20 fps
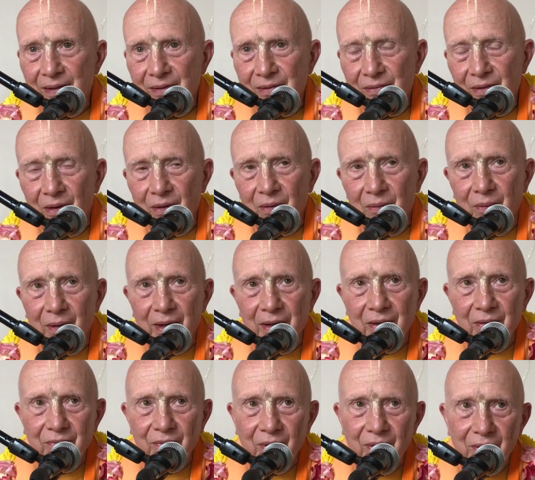So one
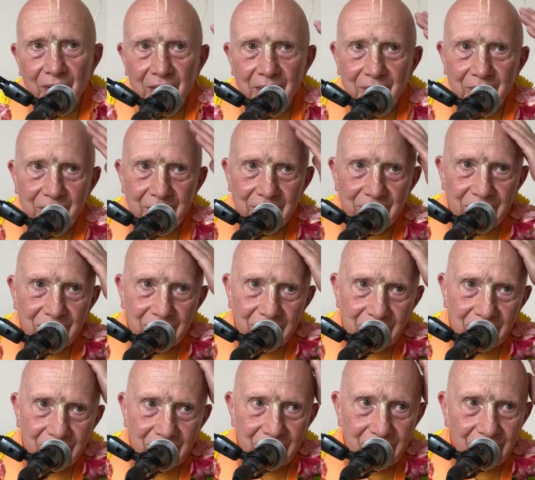devotee
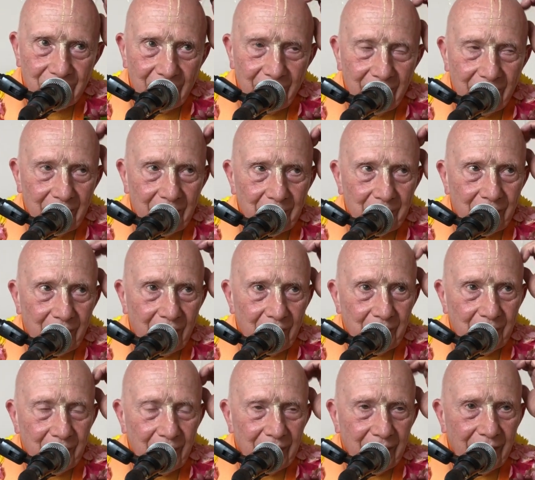was saying to
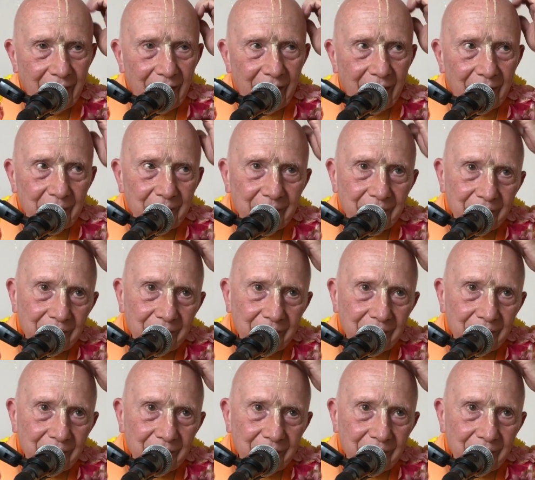Prabhupada, yeah,